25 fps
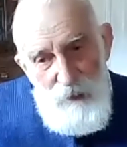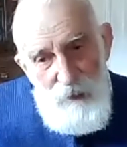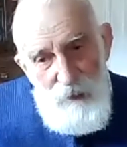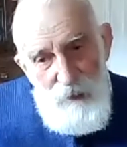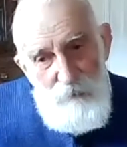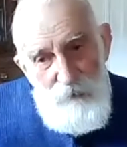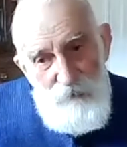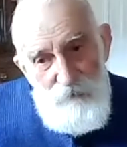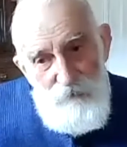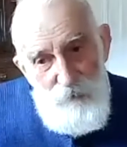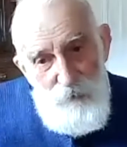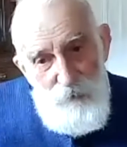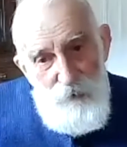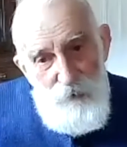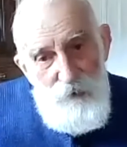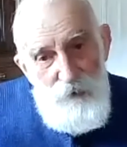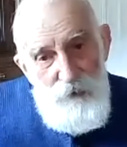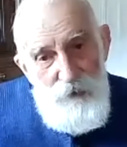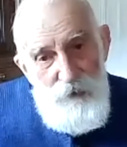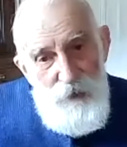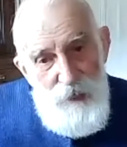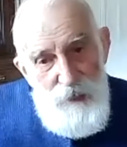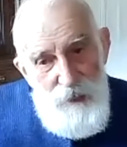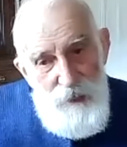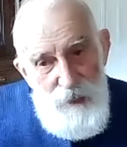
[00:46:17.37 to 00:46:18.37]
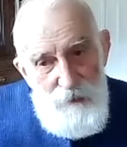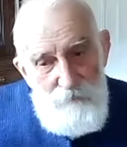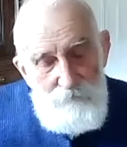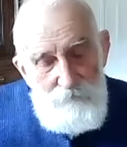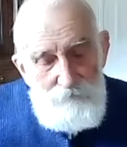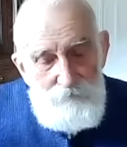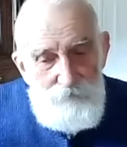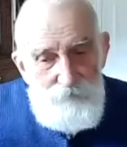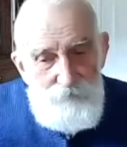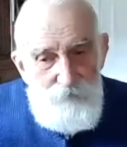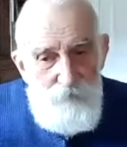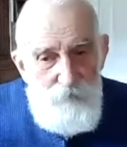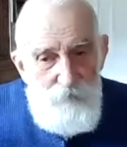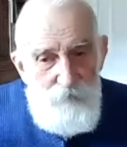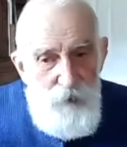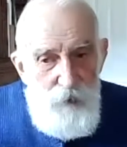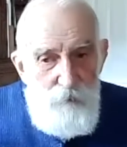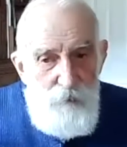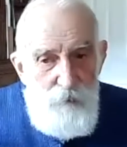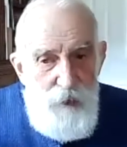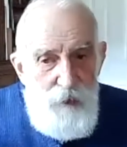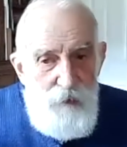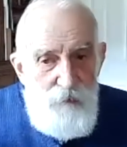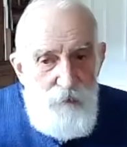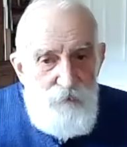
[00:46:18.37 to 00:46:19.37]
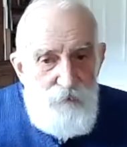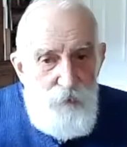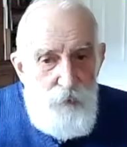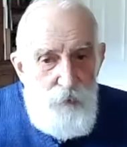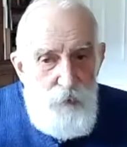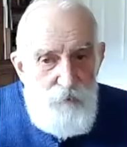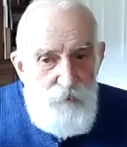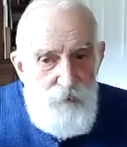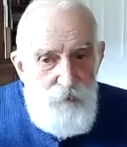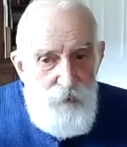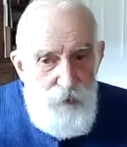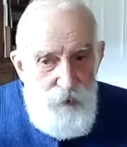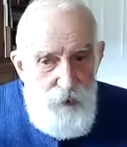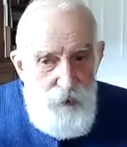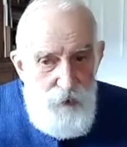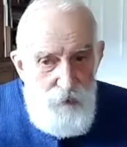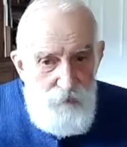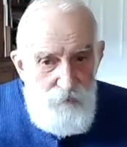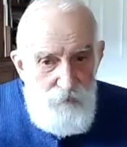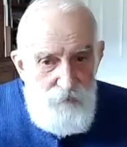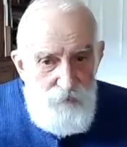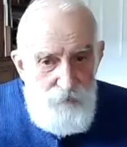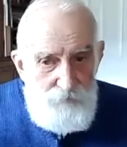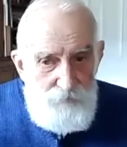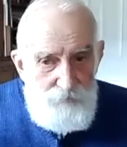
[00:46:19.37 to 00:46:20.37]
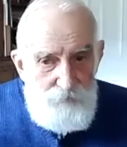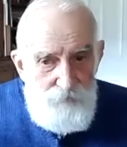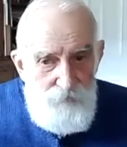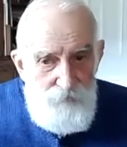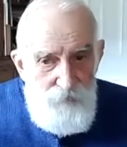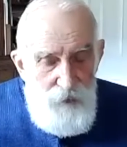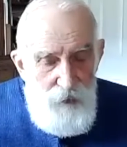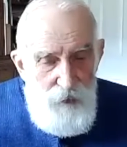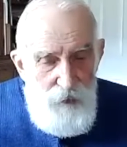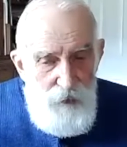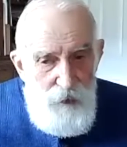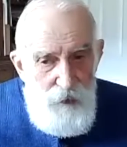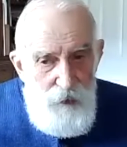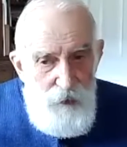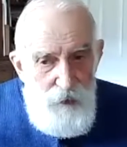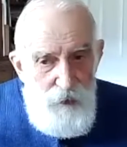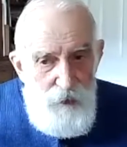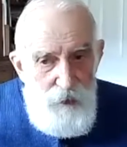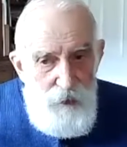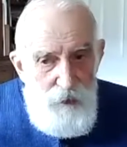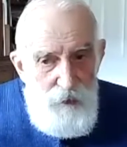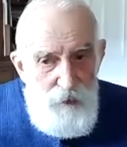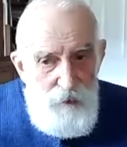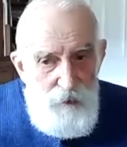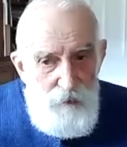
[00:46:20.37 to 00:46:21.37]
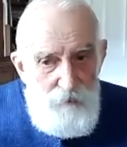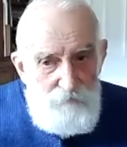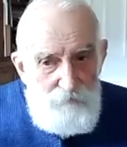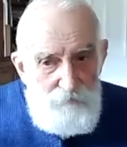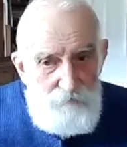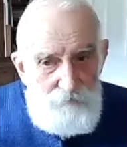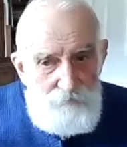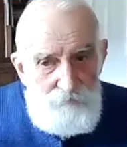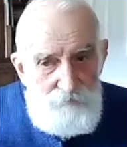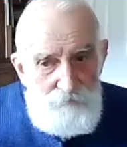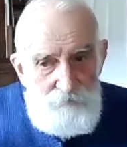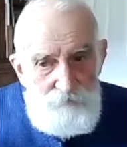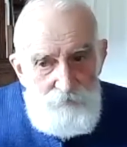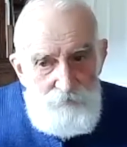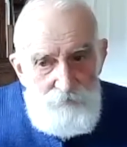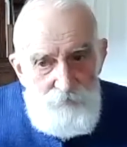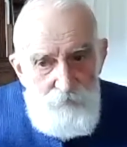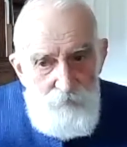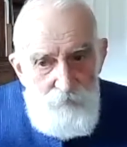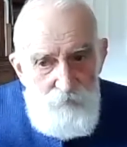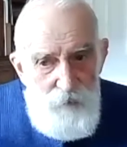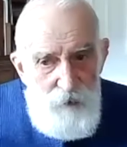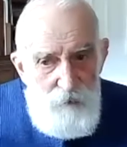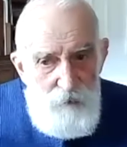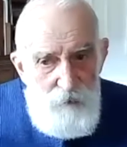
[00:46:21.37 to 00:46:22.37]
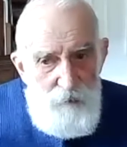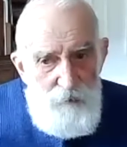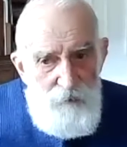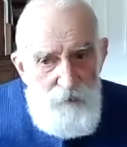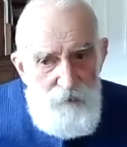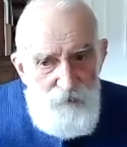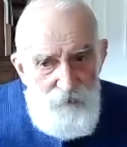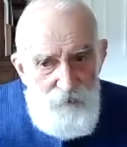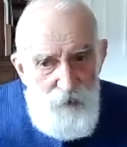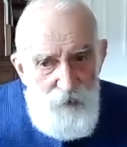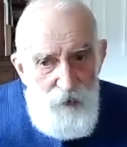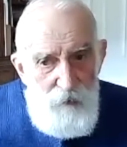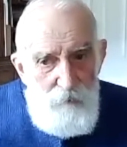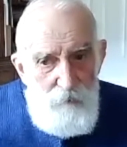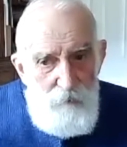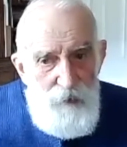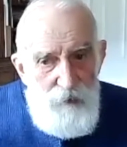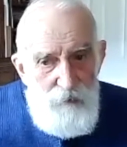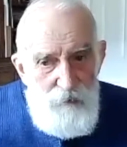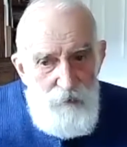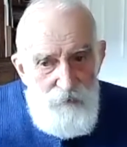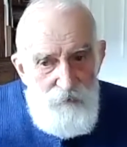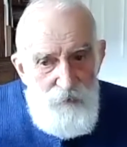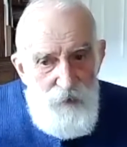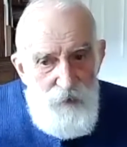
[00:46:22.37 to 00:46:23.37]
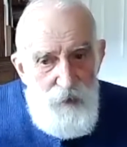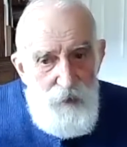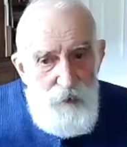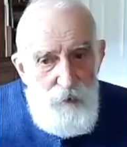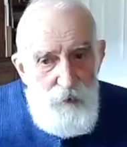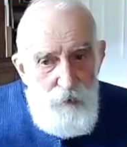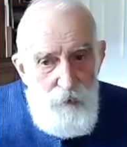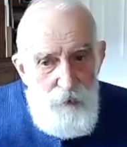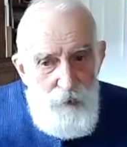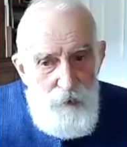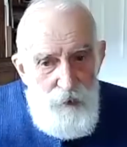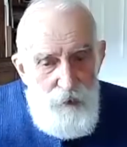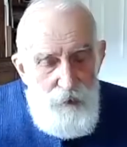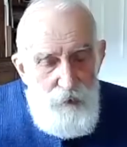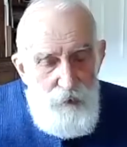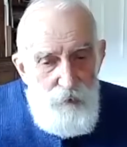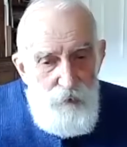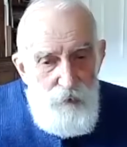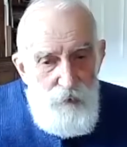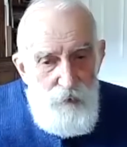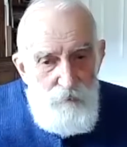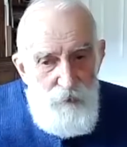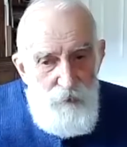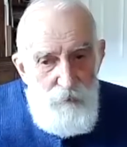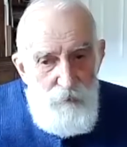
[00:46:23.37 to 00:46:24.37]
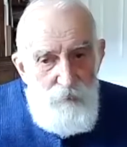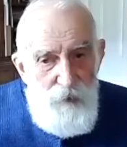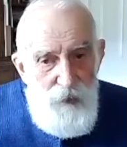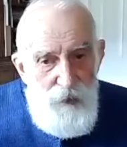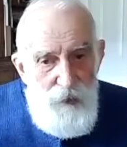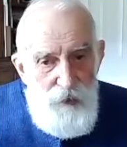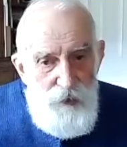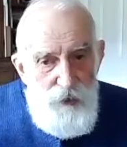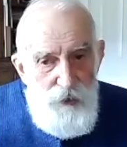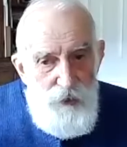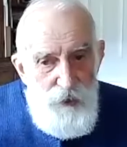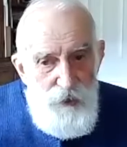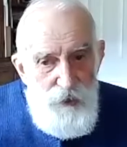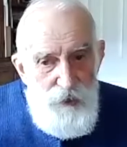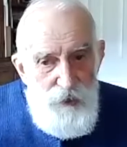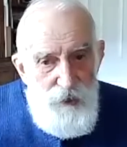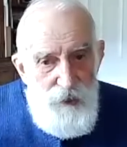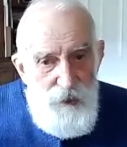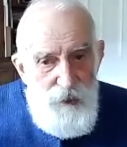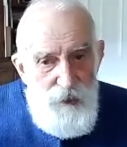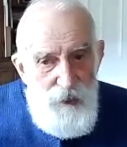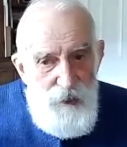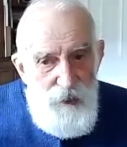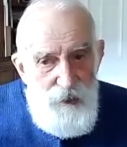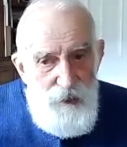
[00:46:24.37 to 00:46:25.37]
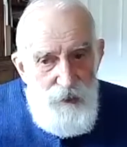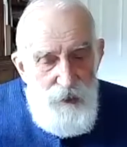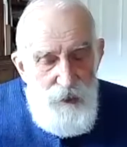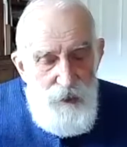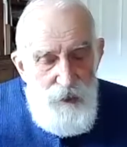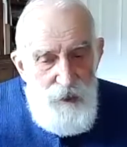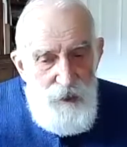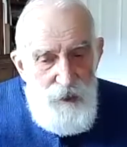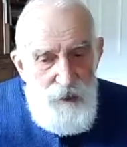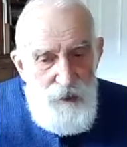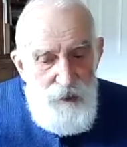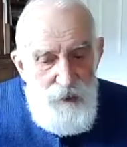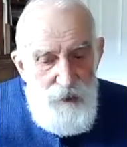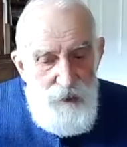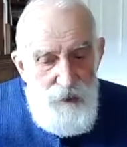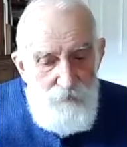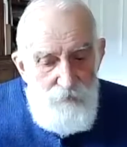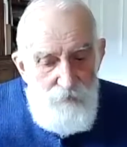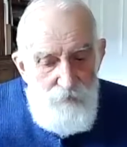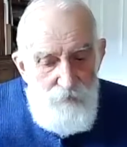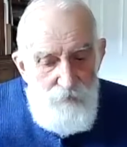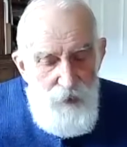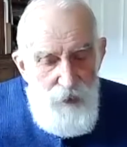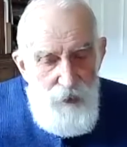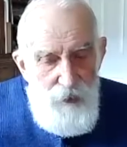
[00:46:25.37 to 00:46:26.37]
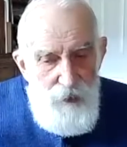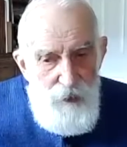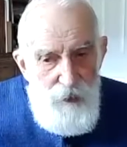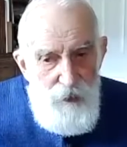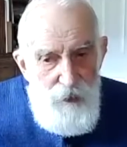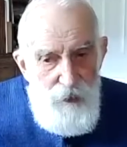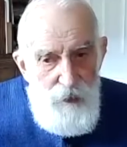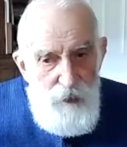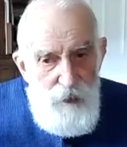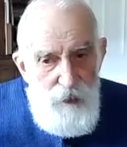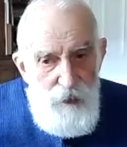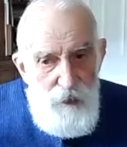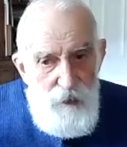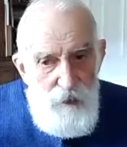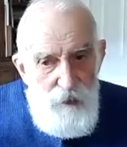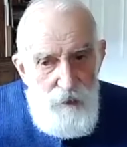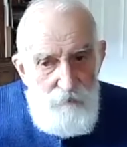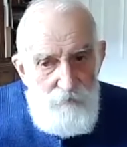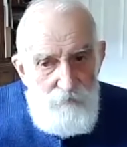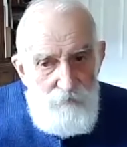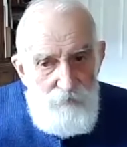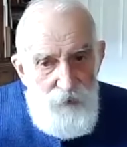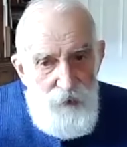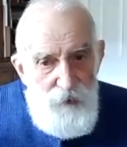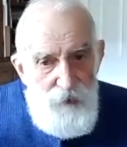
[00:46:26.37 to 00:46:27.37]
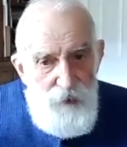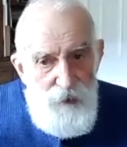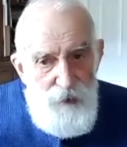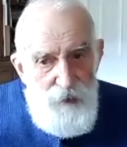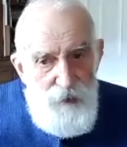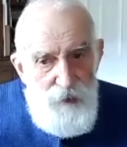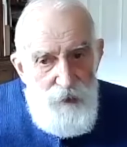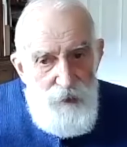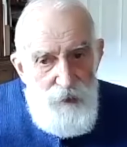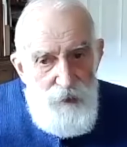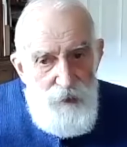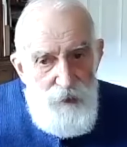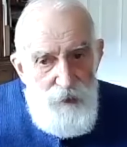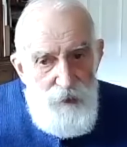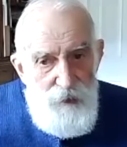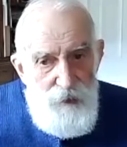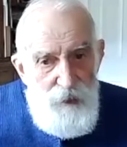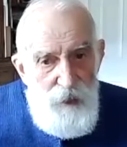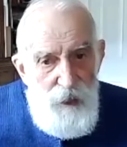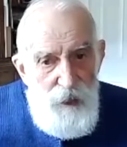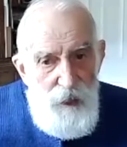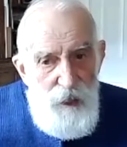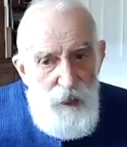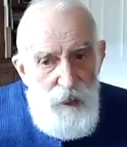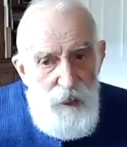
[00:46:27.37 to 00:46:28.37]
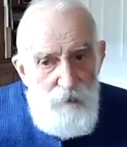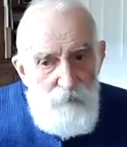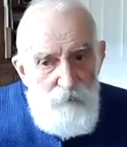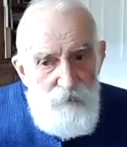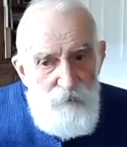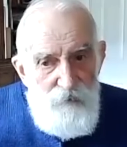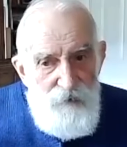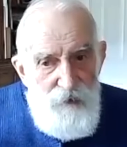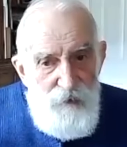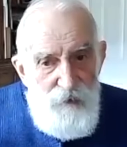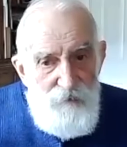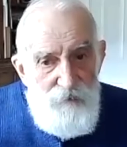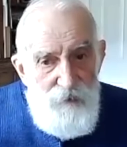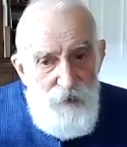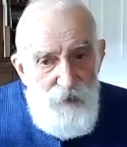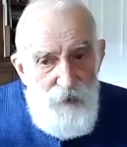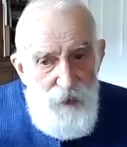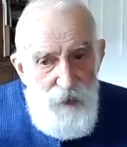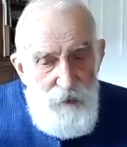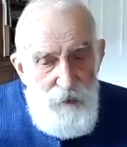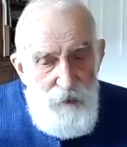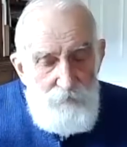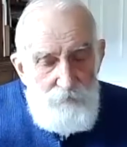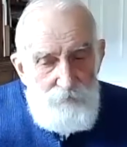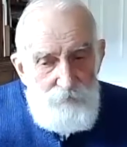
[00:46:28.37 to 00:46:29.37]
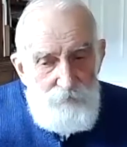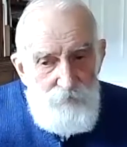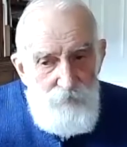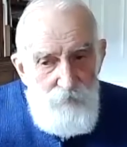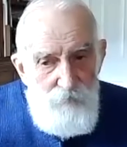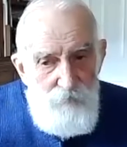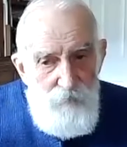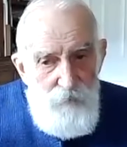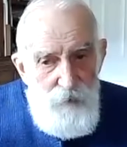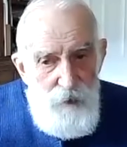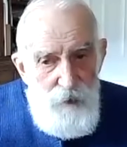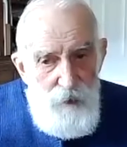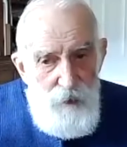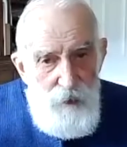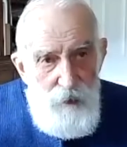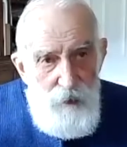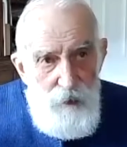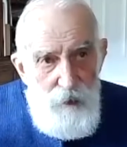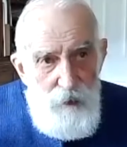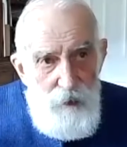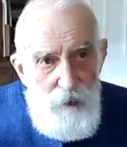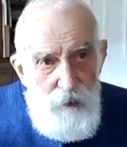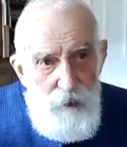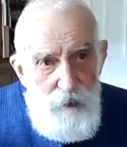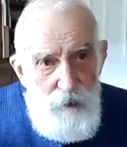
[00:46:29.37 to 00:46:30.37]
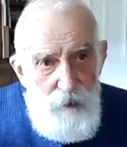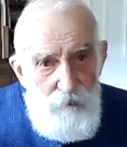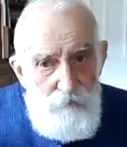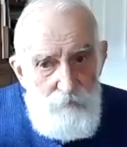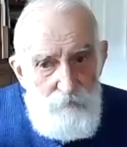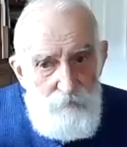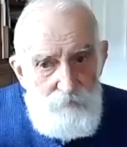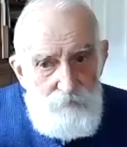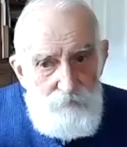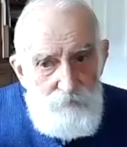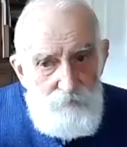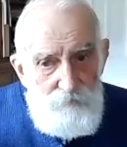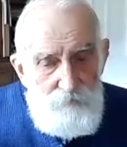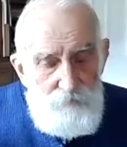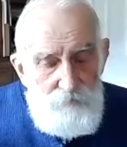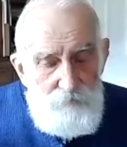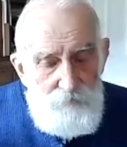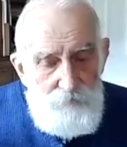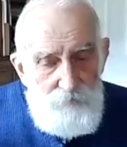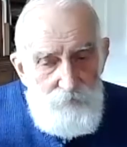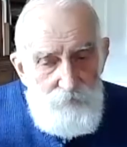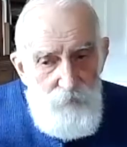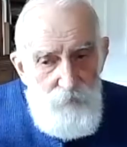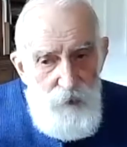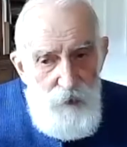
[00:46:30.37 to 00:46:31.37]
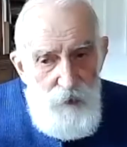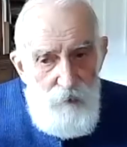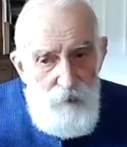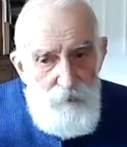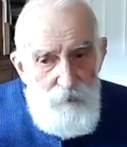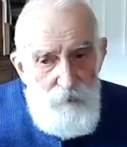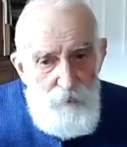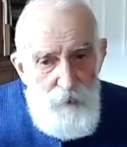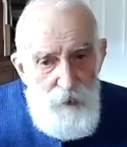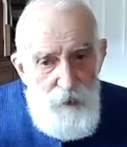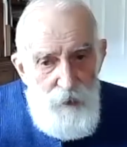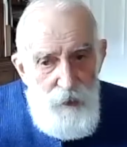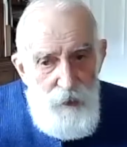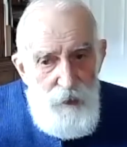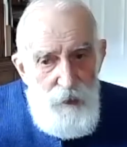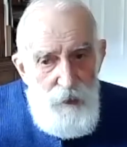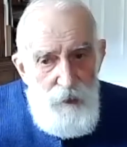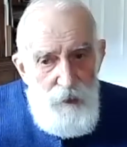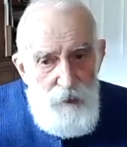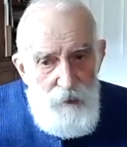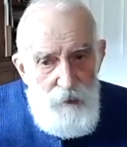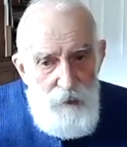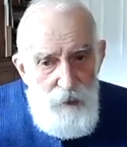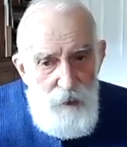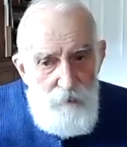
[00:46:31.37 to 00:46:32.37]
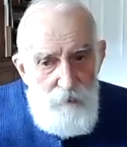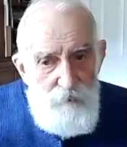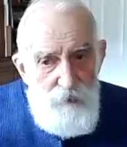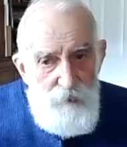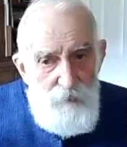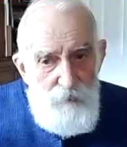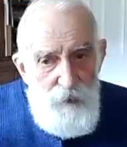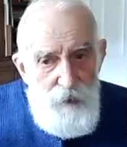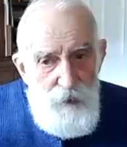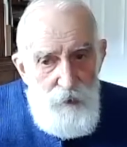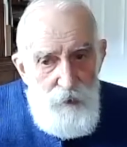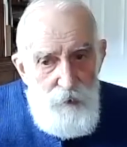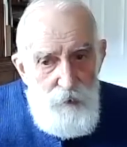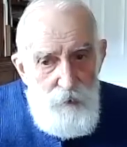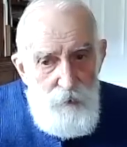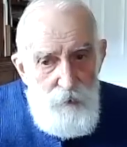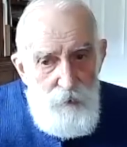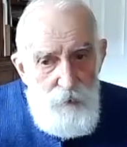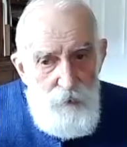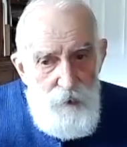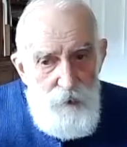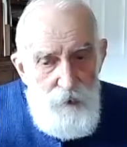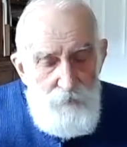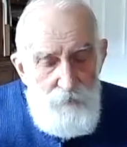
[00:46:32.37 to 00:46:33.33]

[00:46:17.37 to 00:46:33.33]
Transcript: Before you're ready, you make a fool of yourself. farming was very good. It taught me patience in these things, that there's a time for everything. Time to be young, a time to be old.